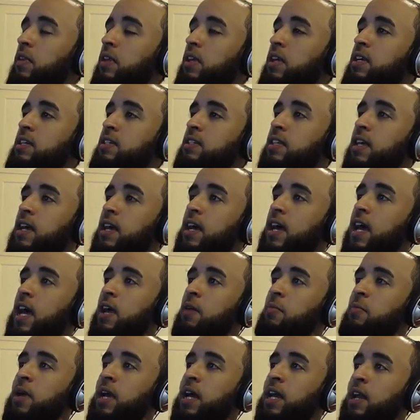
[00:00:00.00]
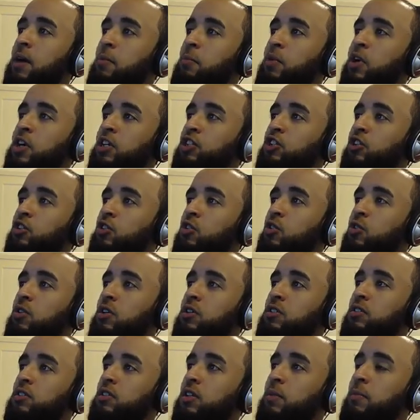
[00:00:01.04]
he said, hey man, I bought your
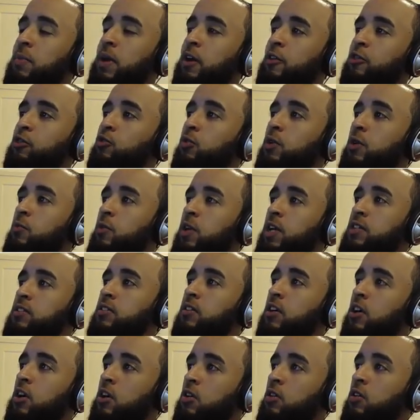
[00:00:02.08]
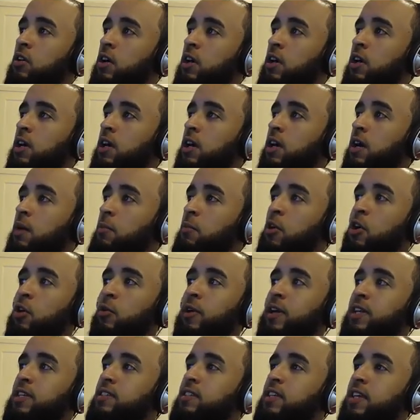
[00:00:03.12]
course about 3 weeks ago. I'm
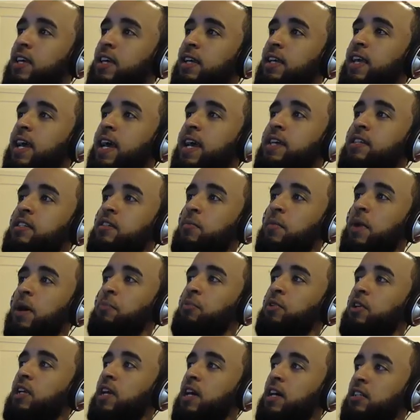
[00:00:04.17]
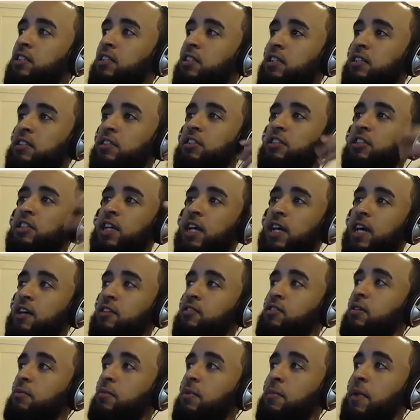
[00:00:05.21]
already seeing gains in my productions. Check out
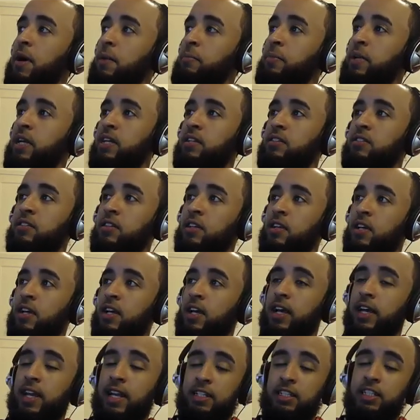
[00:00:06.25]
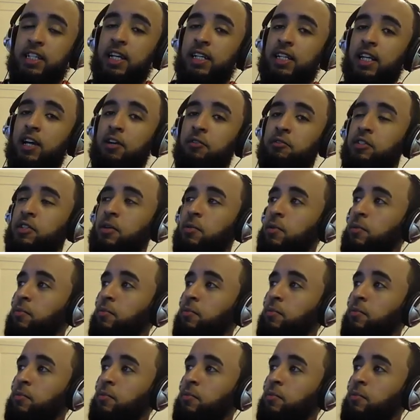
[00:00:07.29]
some of my beats. And I checked out some